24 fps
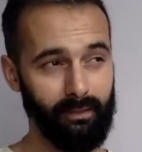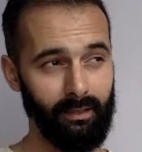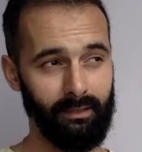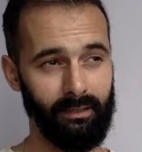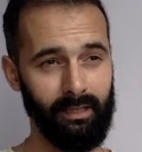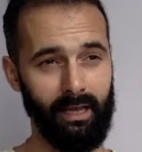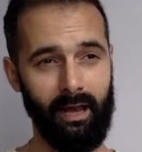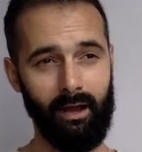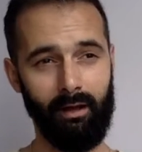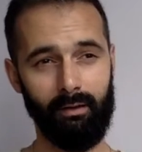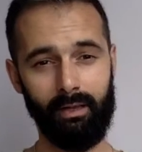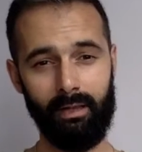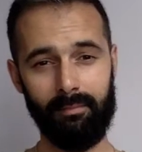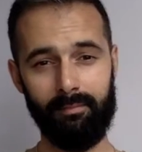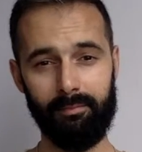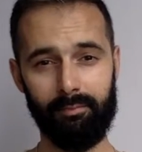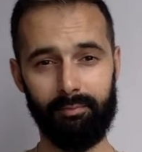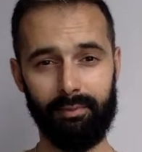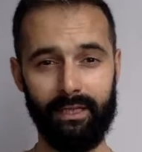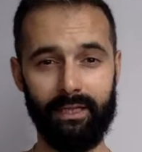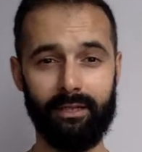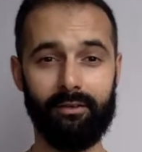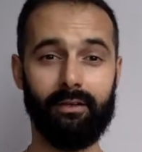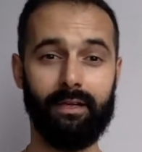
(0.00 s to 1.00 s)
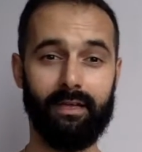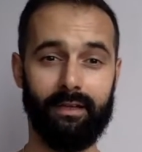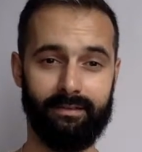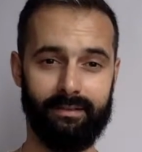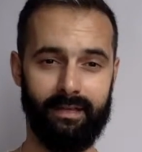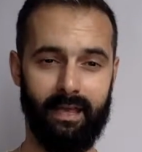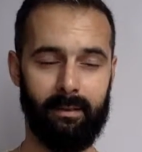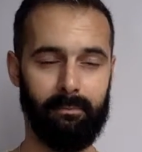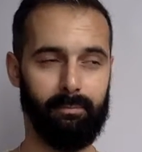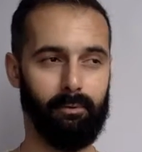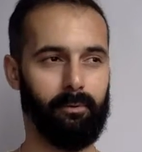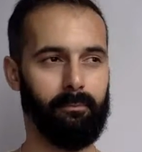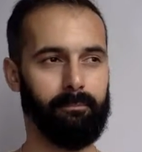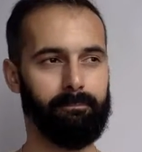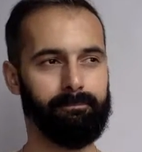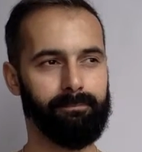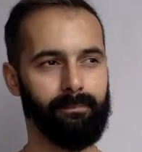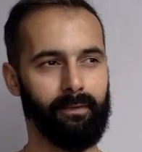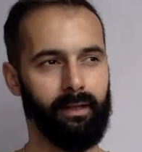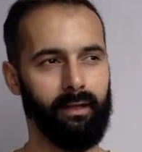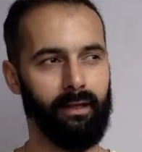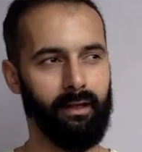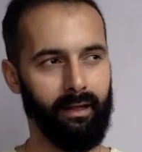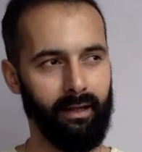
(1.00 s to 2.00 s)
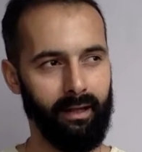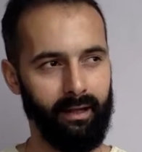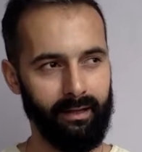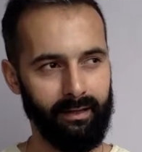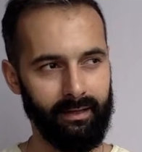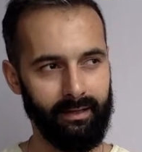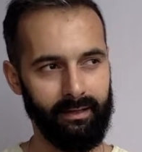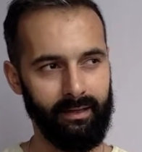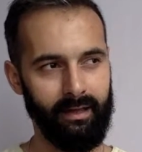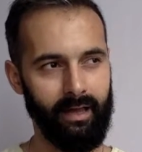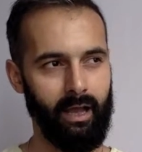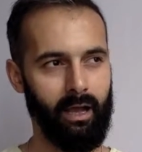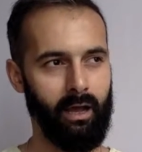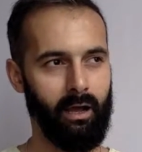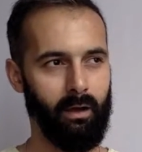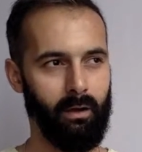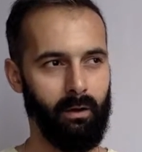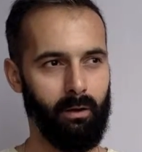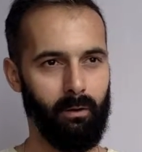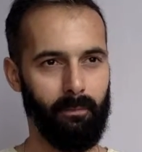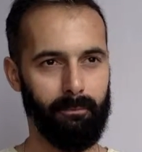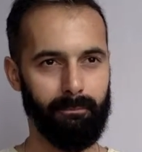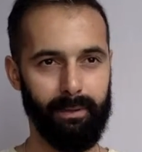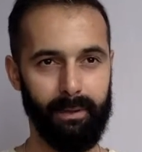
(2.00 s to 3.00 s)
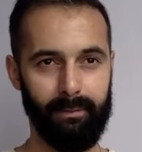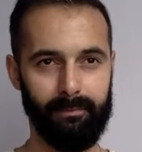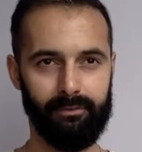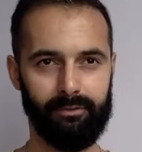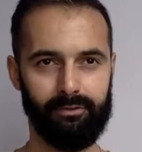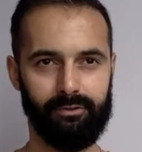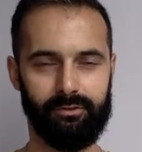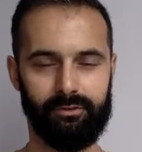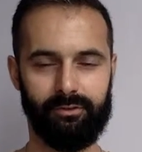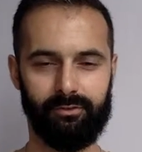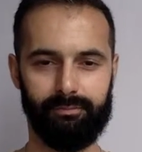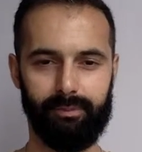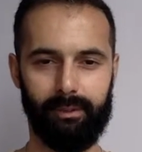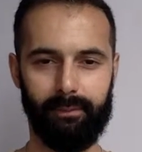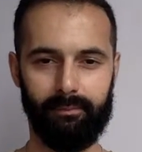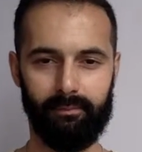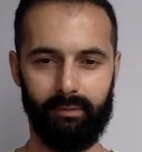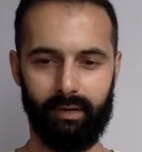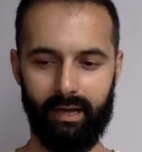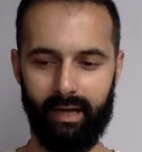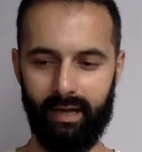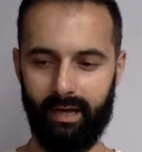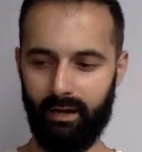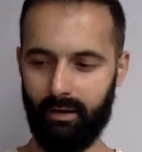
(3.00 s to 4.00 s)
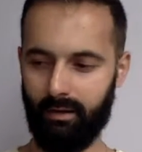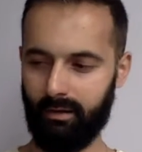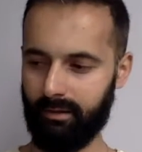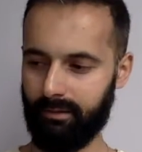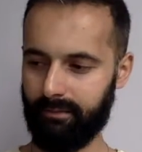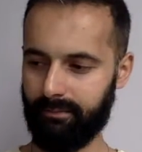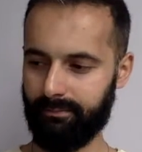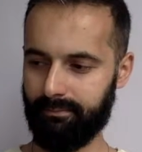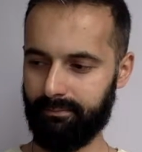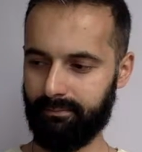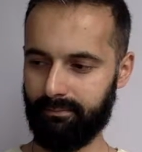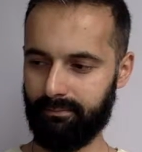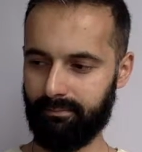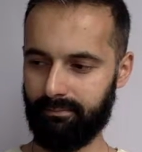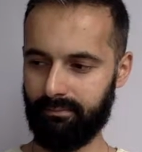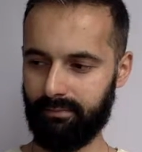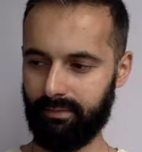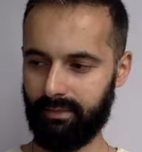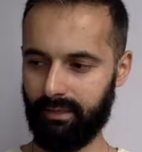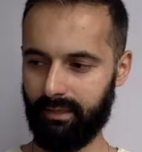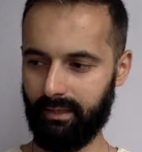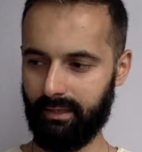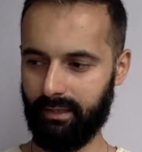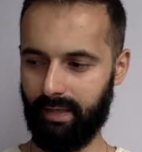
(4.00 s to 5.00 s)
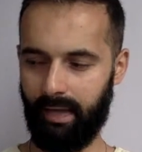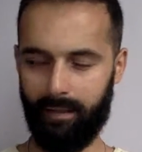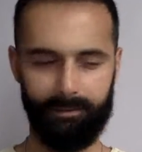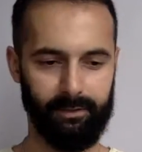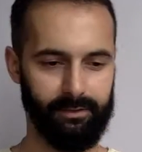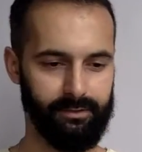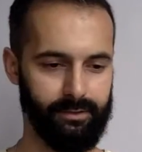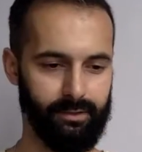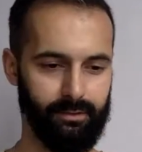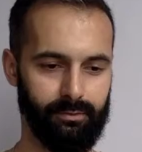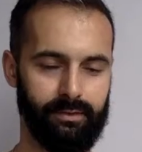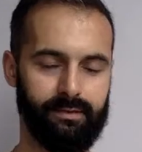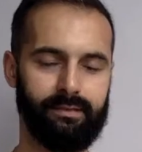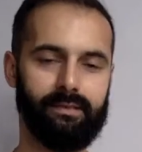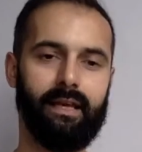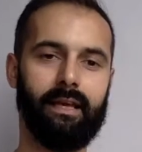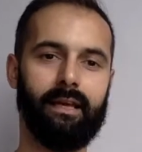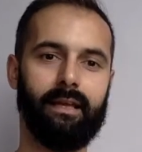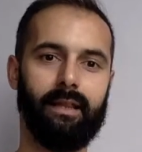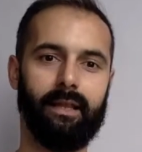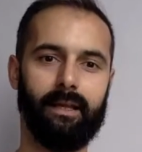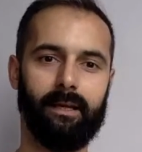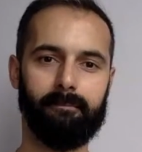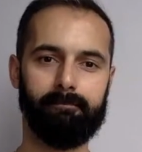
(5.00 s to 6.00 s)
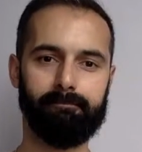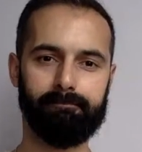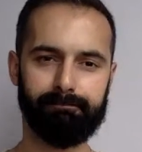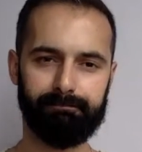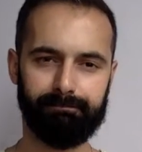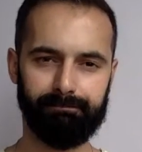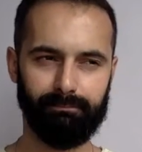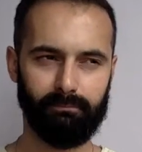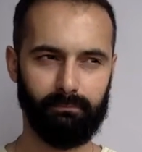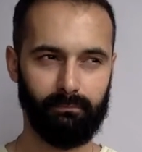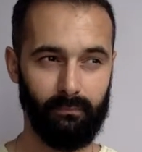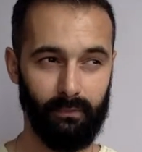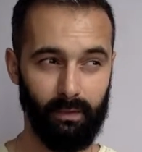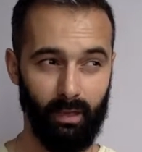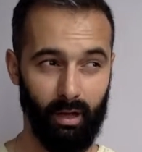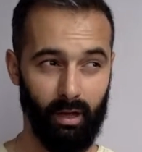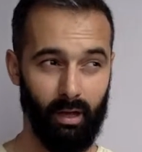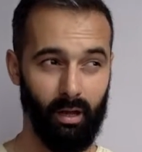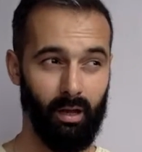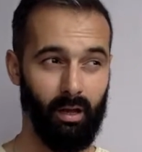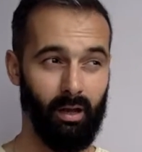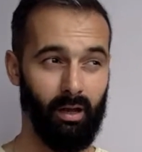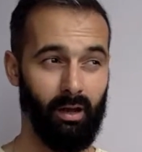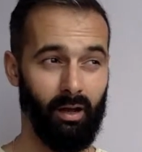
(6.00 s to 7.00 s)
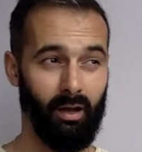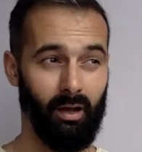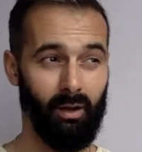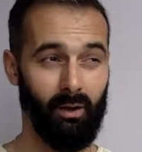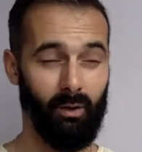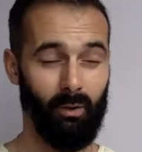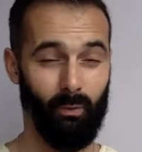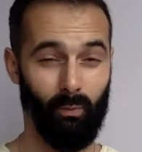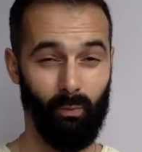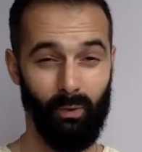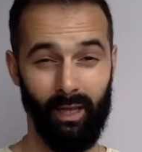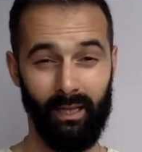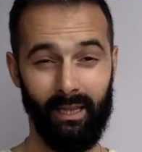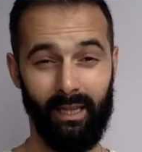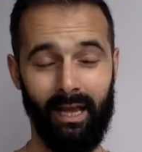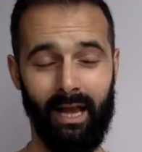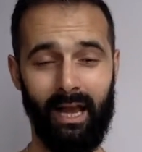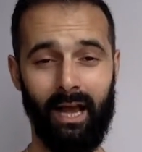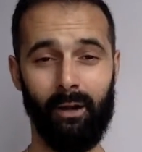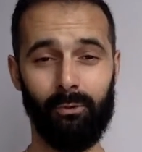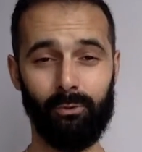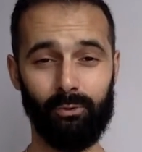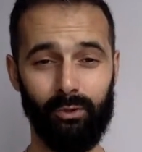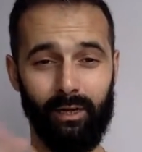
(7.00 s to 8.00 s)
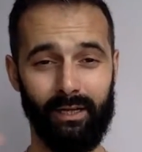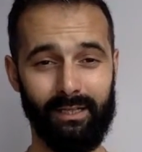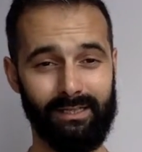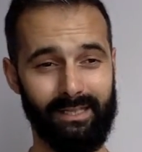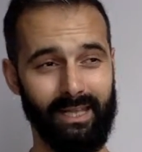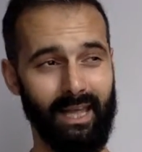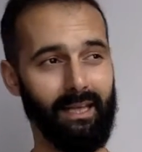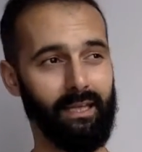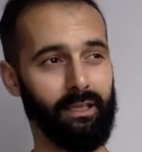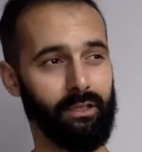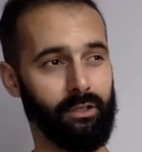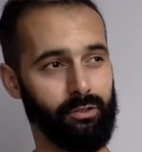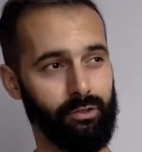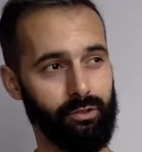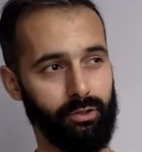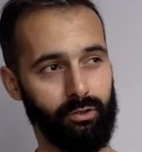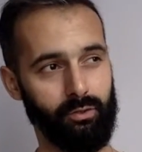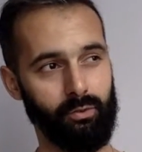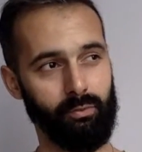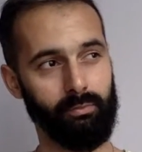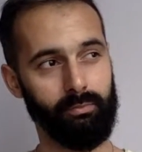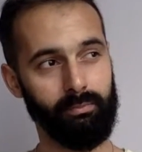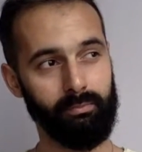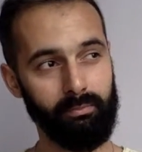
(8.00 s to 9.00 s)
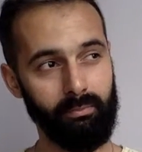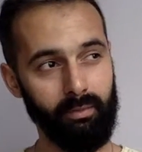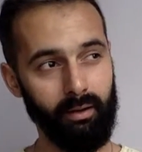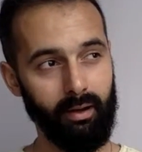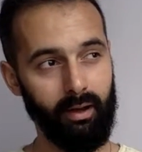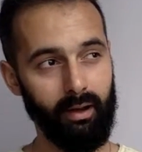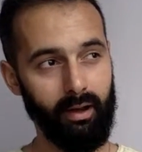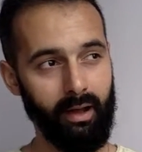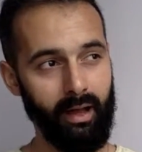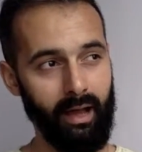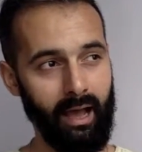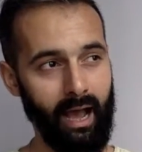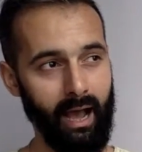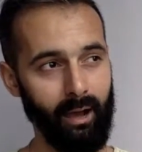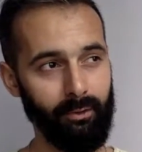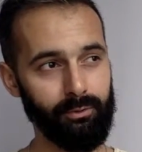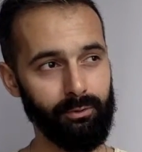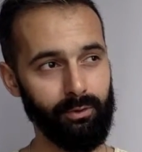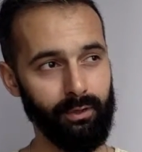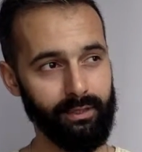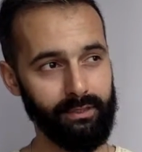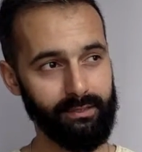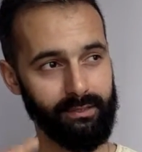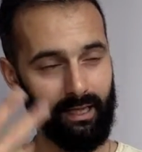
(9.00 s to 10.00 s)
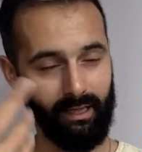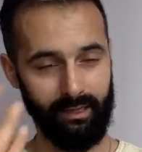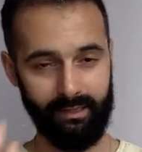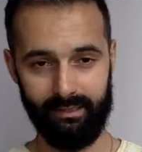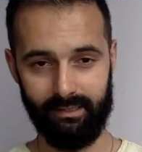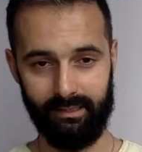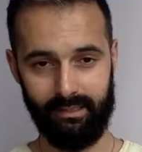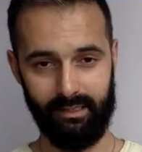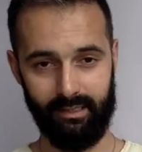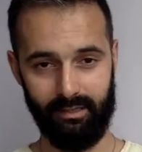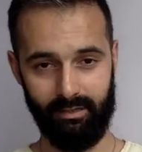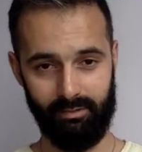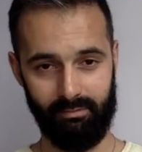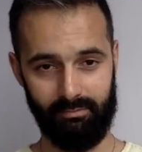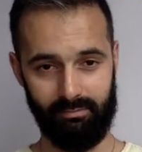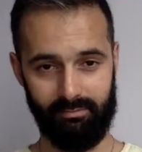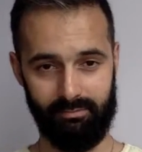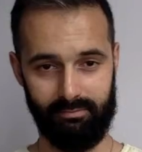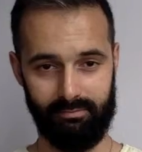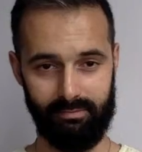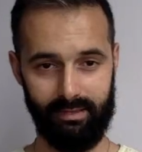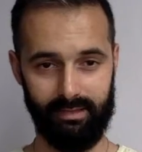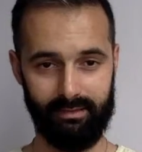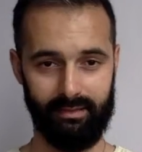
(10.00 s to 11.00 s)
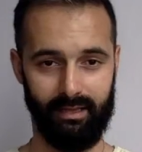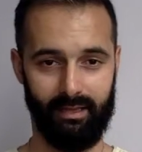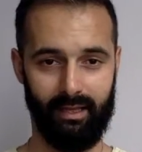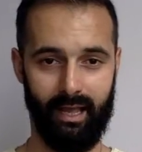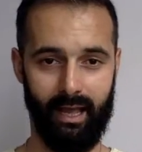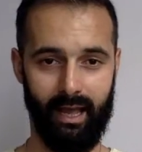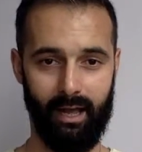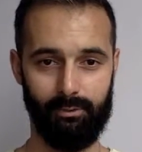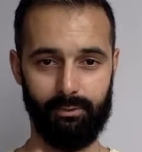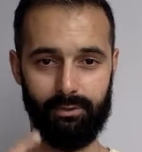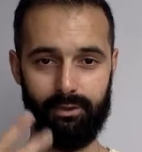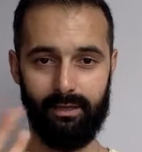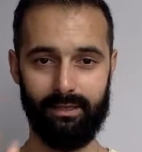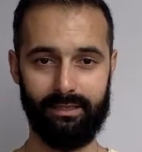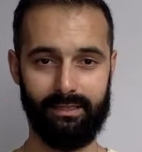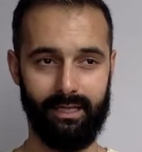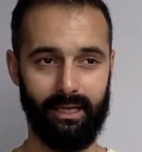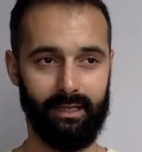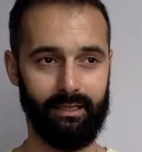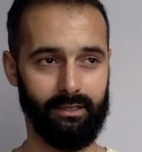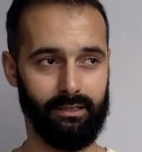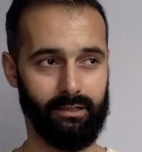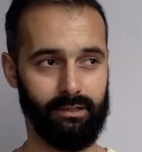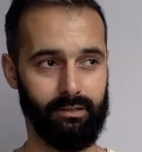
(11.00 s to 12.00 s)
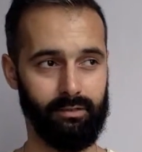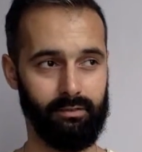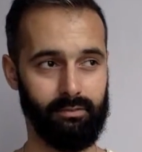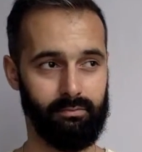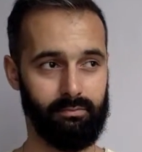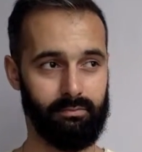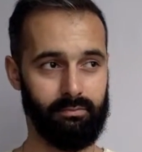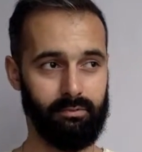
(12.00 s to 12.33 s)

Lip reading: Now, let me bring you an example. Now, I heard a couple of students saying like, well, how do I tell it to you? How do I tell it to you? They say, like, how do I tell it to you?